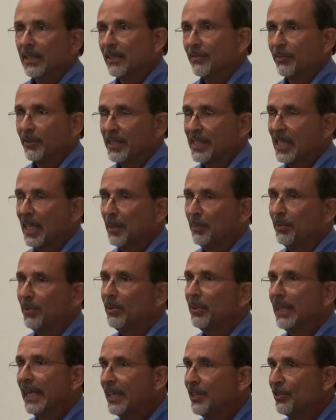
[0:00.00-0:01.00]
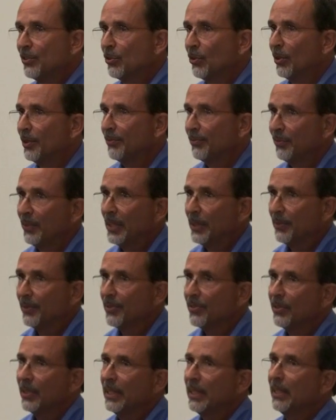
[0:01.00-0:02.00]
for example, a short
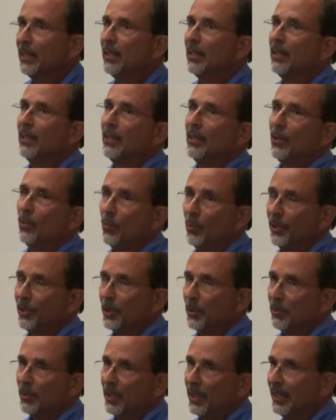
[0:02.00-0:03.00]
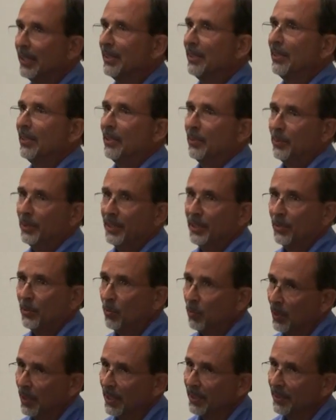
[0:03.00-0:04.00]
frequency winter burn, we
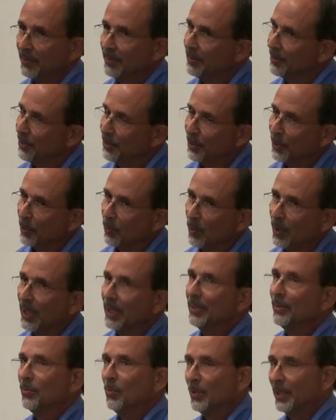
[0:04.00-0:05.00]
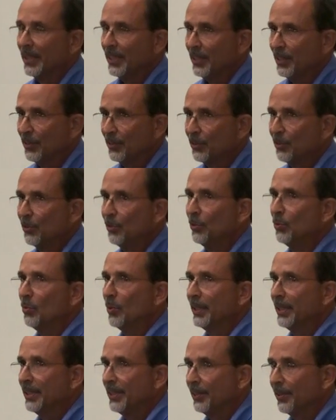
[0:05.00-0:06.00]
did 1 in year 1, 1 in year 2,
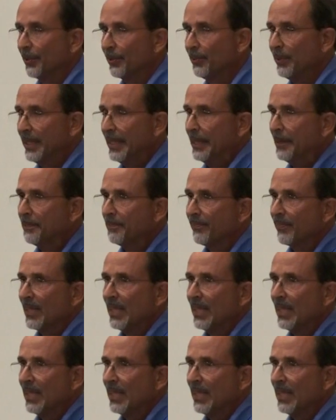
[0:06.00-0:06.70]
1 in year 3.